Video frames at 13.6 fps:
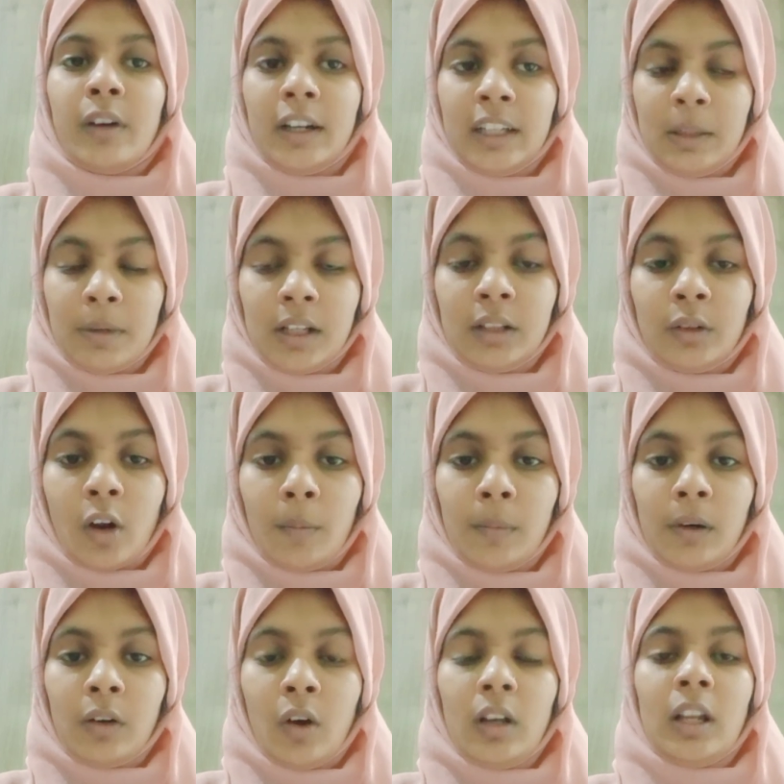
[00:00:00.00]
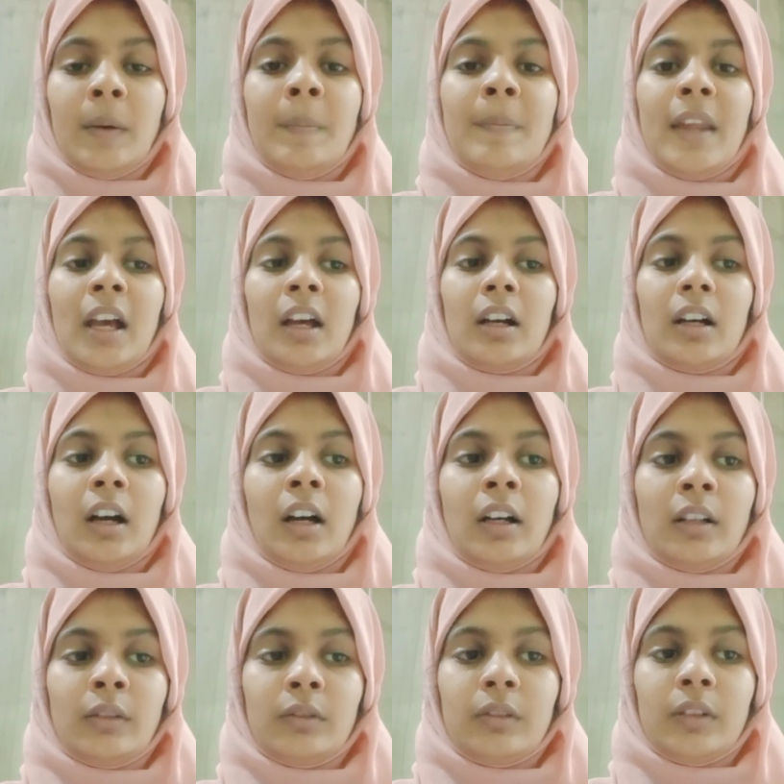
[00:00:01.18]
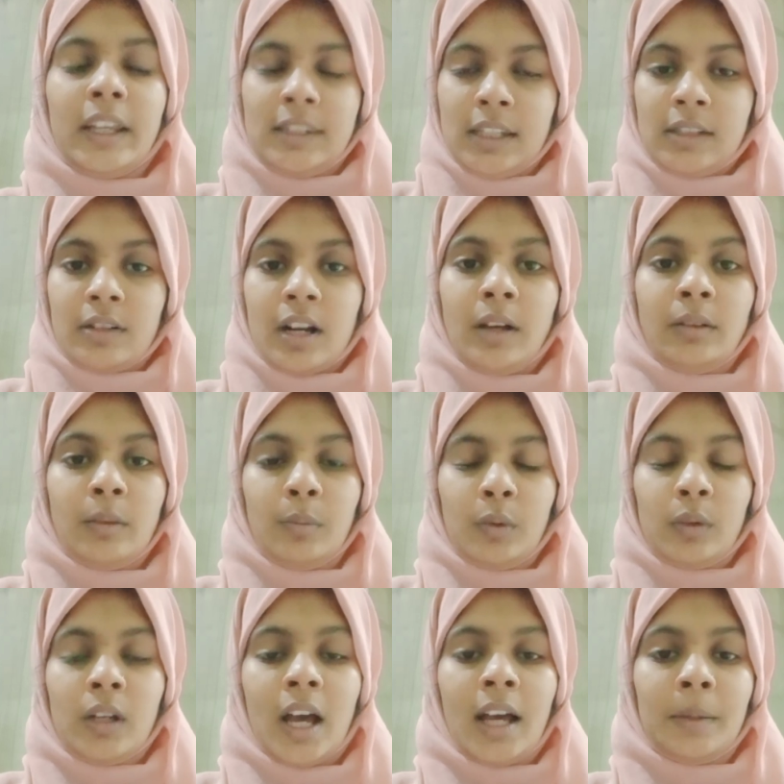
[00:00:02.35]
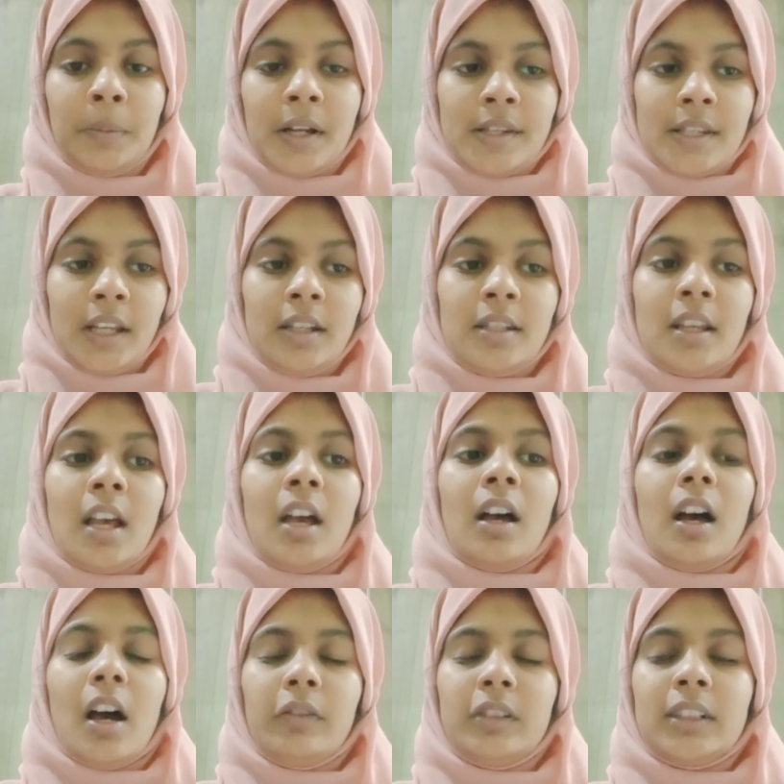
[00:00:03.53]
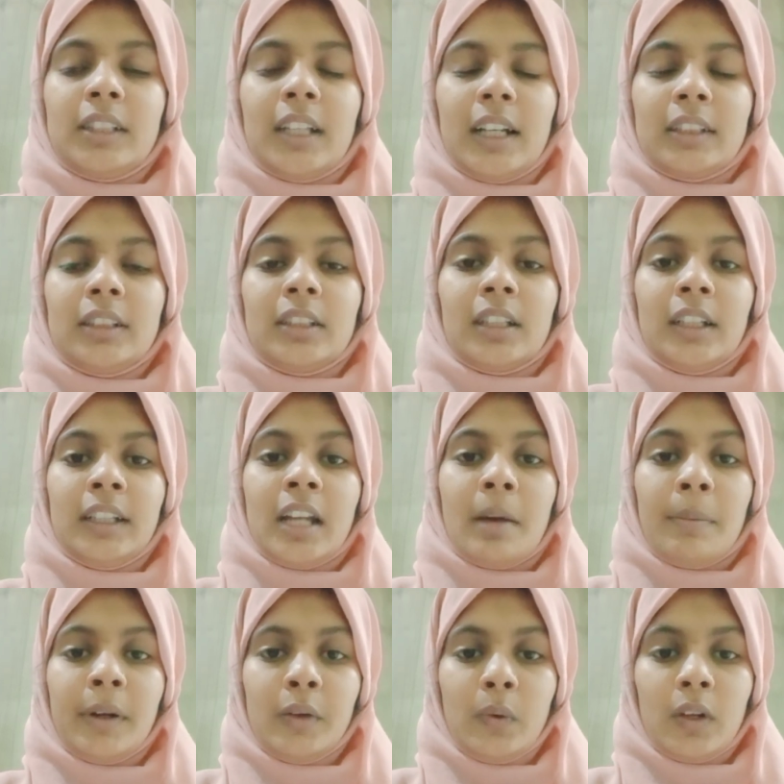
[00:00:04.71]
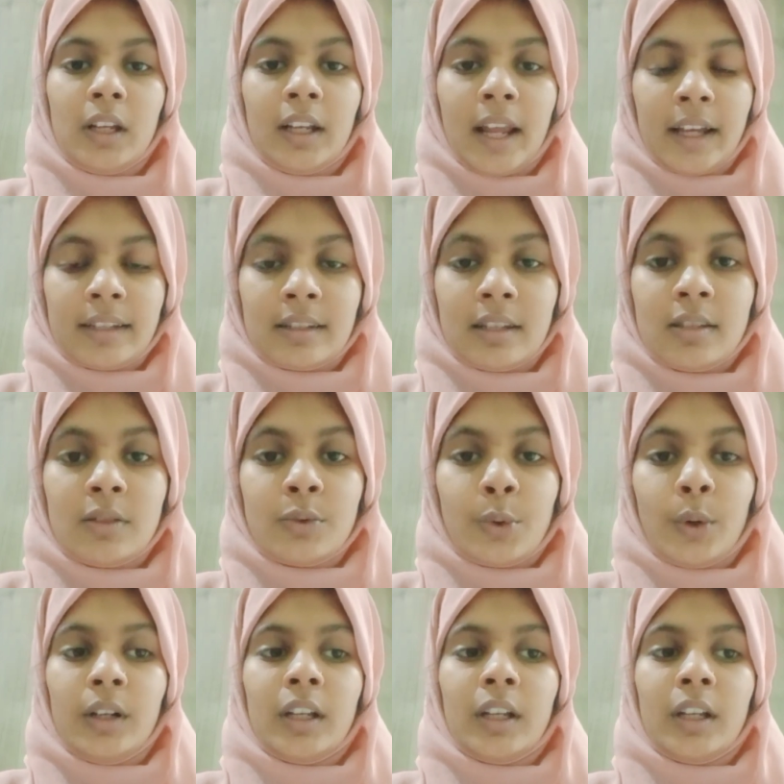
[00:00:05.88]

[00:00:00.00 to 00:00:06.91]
vertebral column, etc. The bone are present. After that, the in appendicular axis,